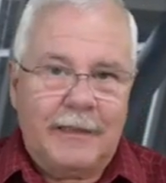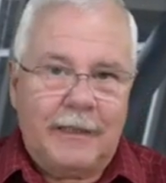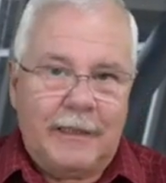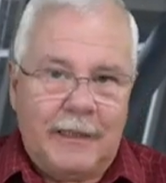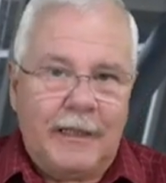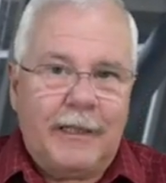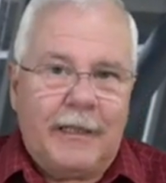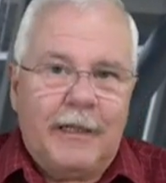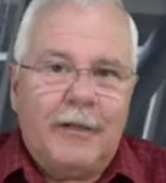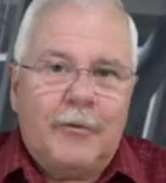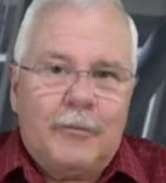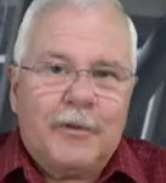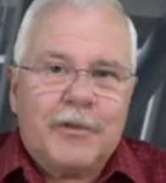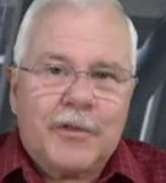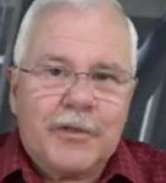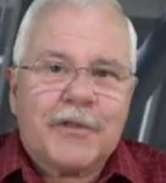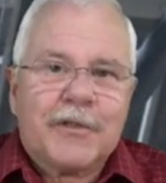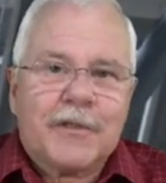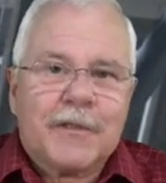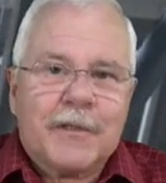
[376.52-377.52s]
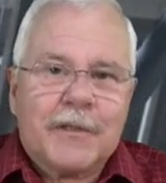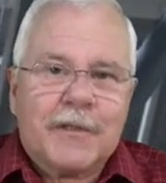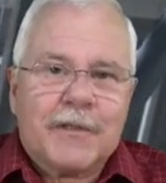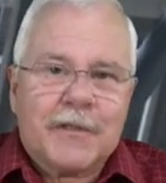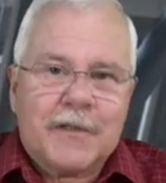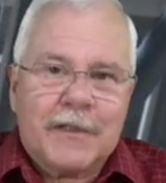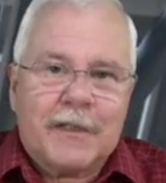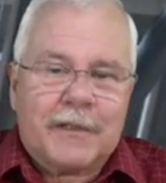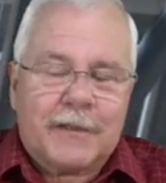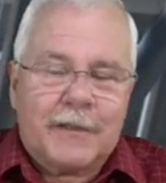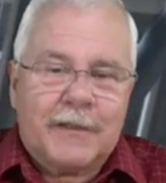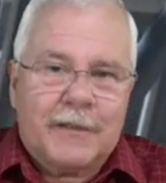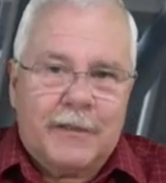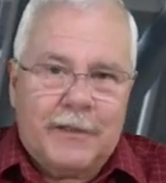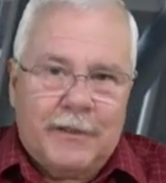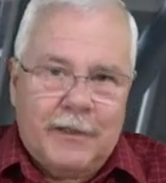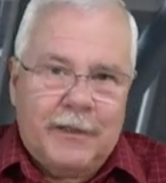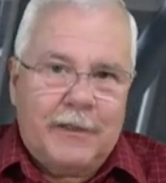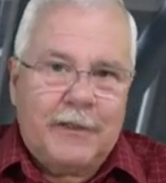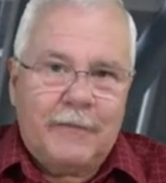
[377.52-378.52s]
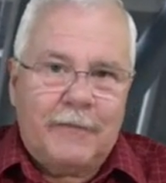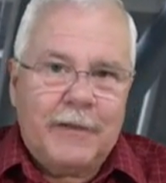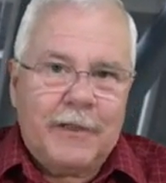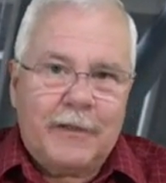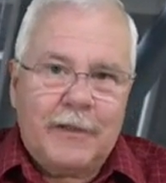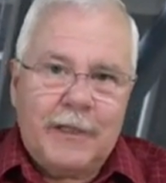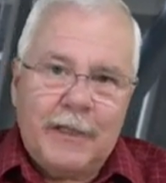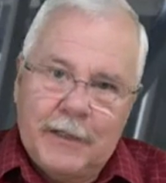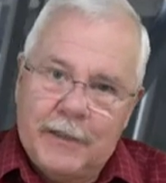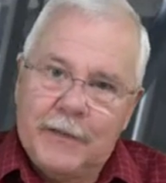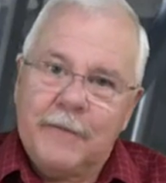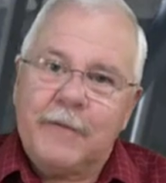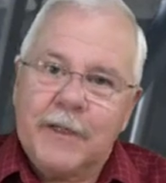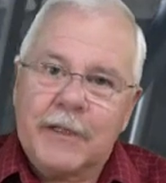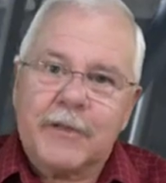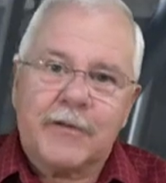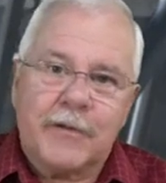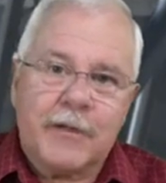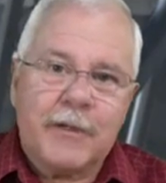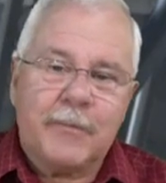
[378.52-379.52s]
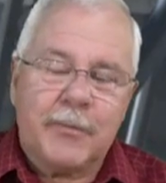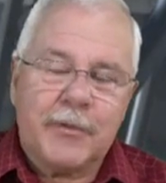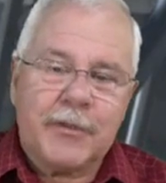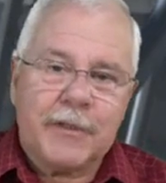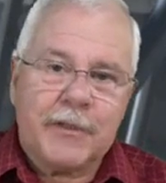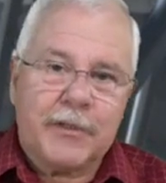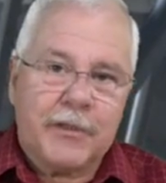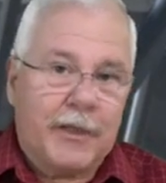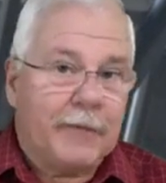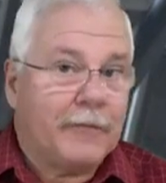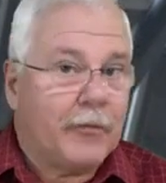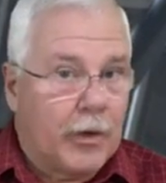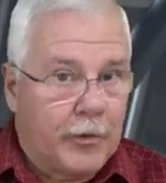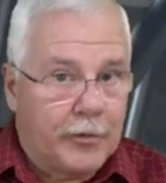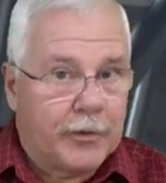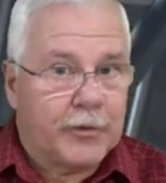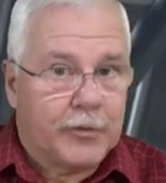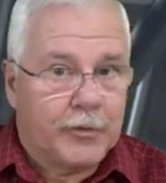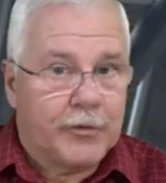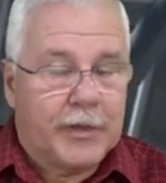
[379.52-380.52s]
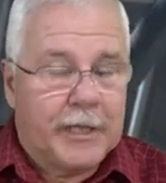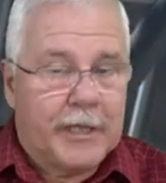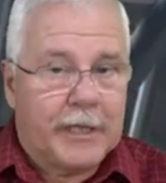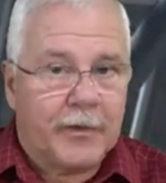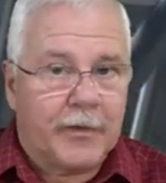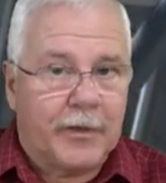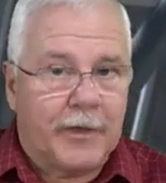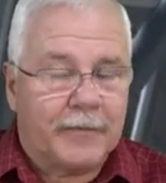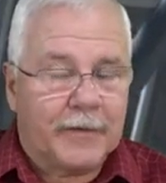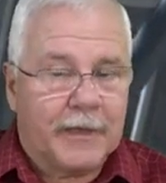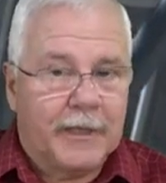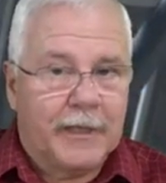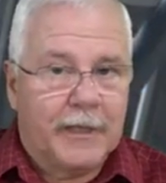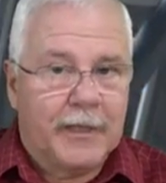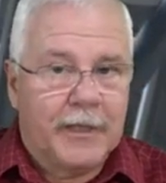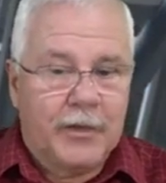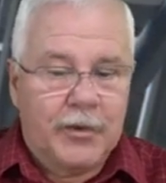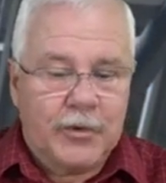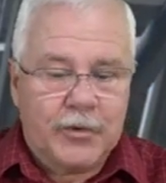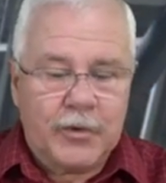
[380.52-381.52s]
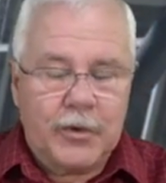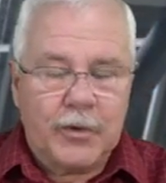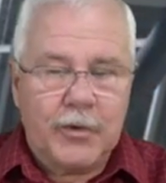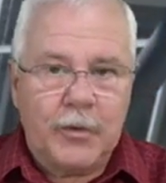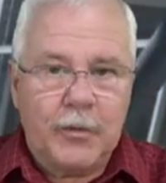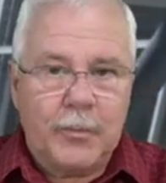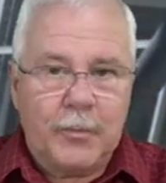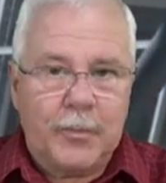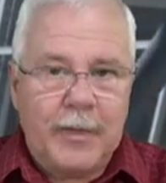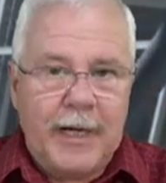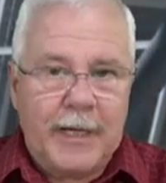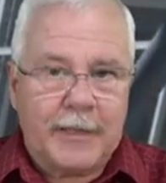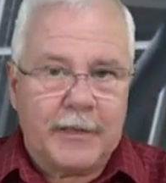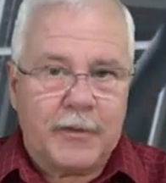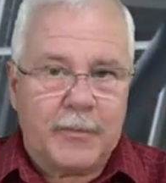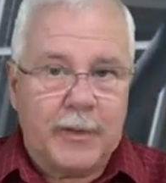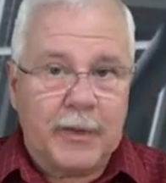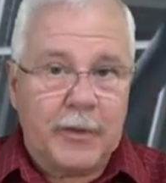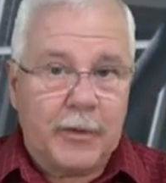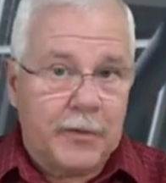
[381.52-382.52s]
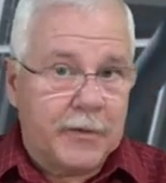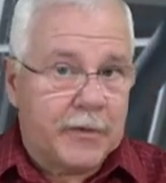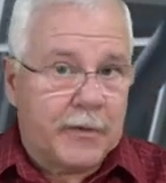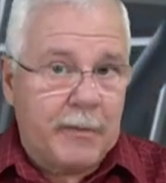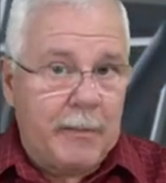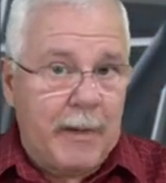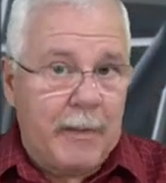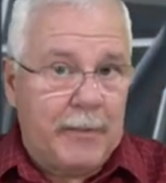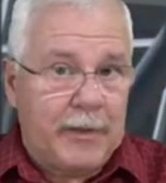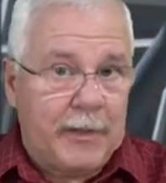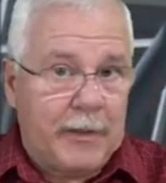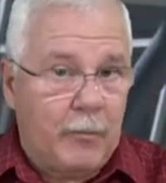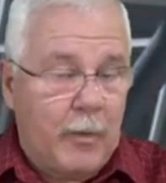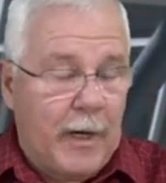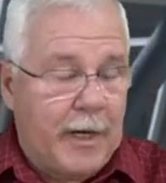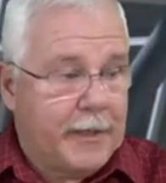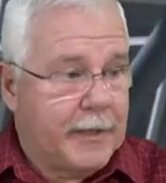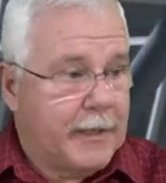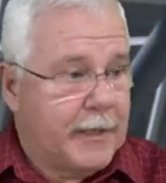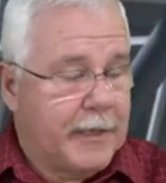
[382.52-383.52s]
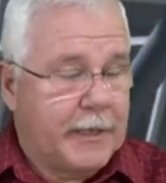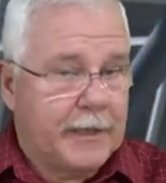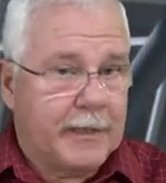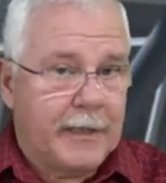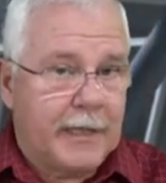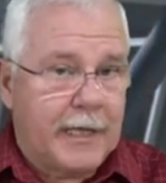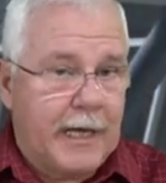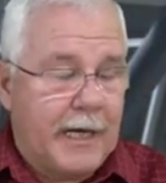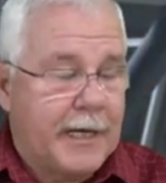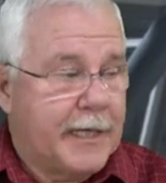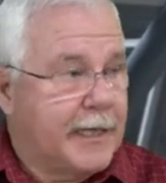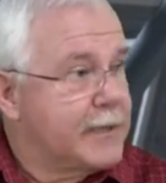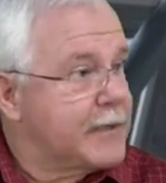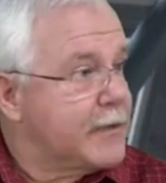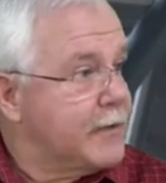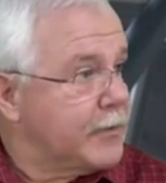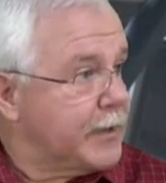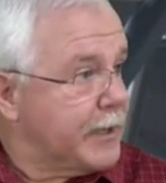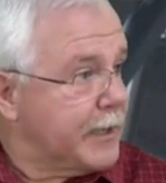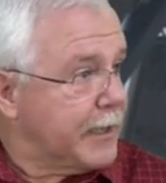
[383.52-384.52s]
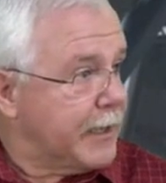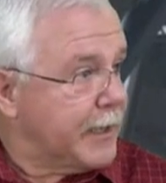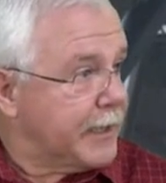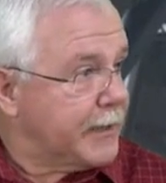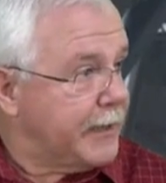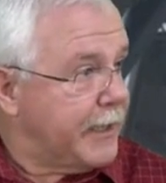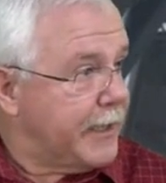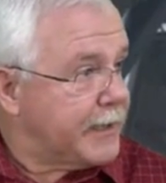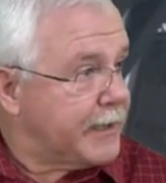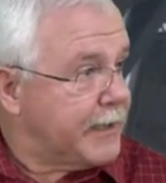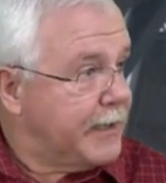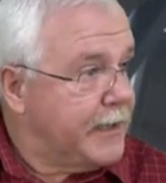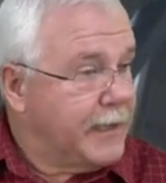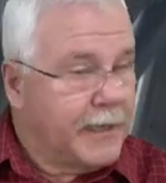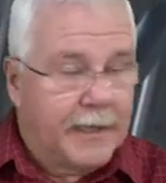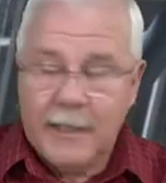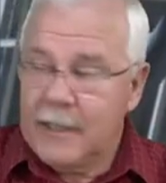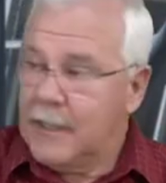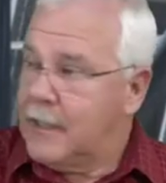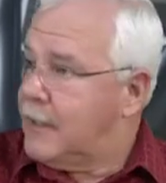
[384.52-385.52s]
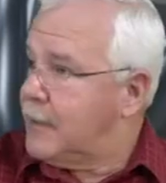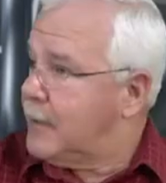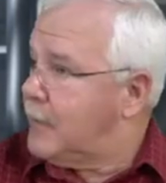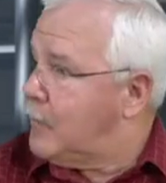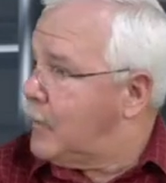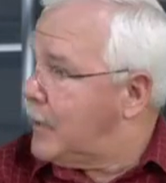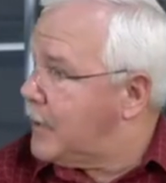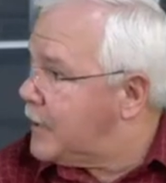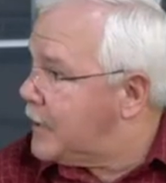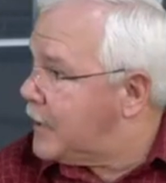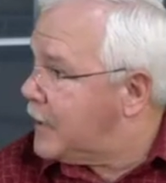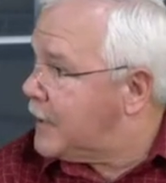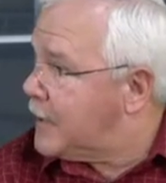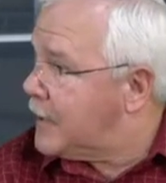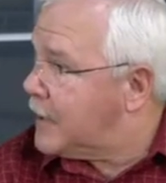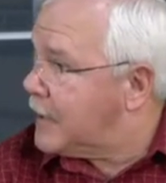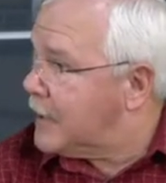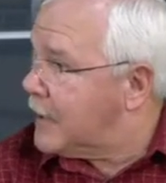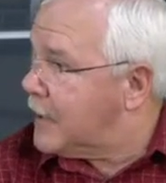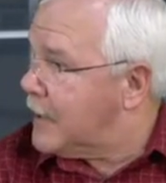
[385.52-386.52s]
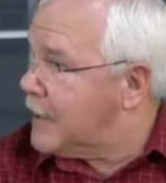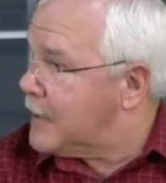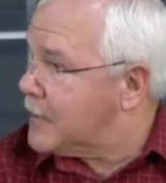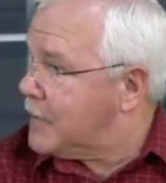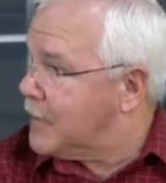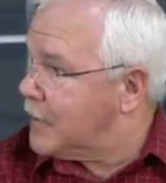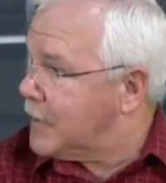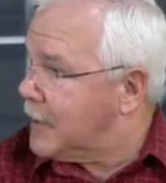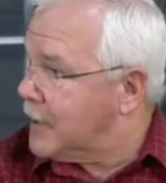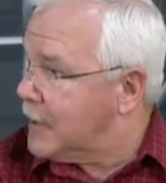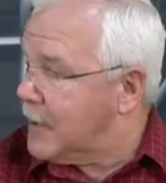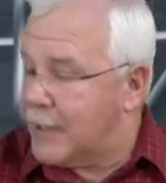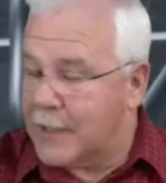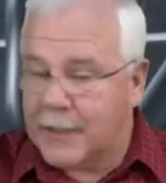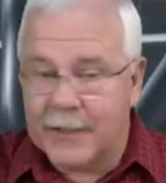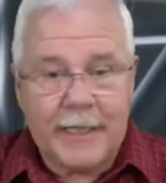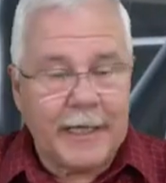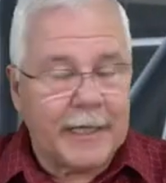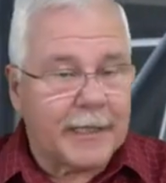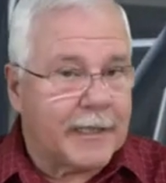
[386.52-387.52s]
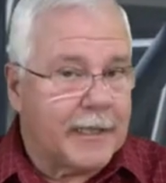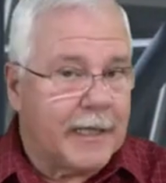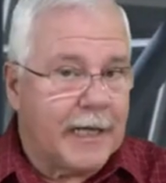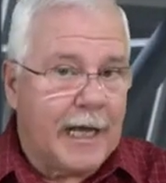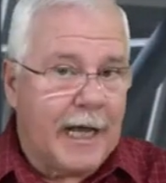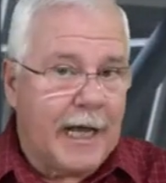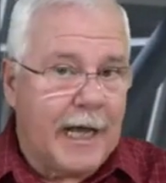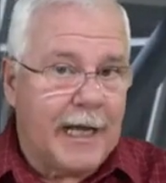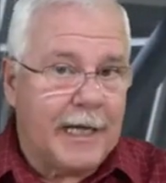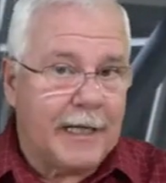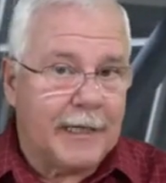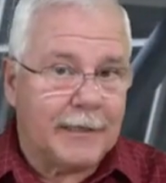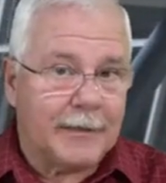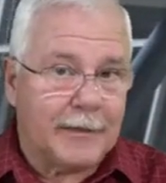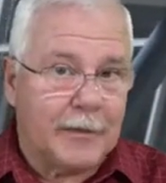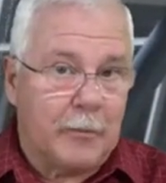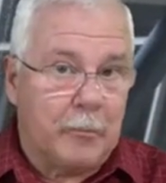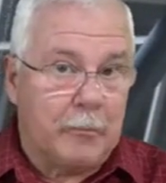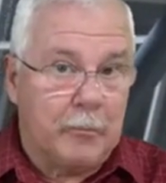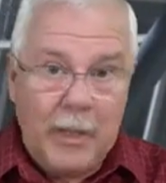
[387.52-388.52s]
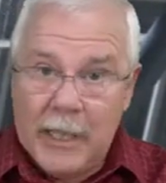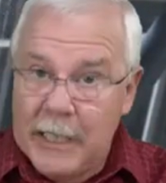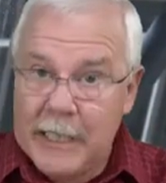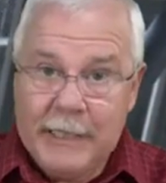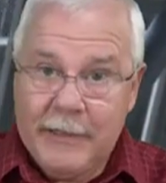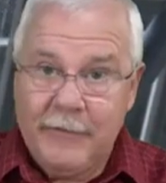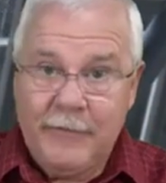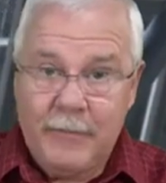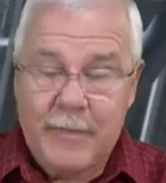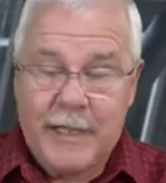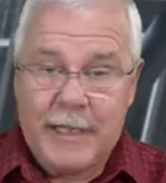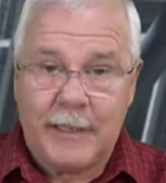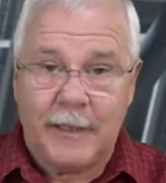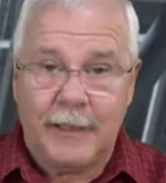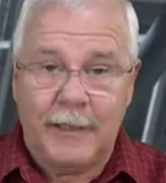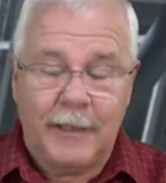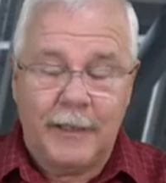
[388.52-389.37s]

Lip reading: he will just sit in the Vic's 3 position if you're only 2 aircraft. So you practice, because remember, the guy is looking like that, and the guy is looking like that. And believe me,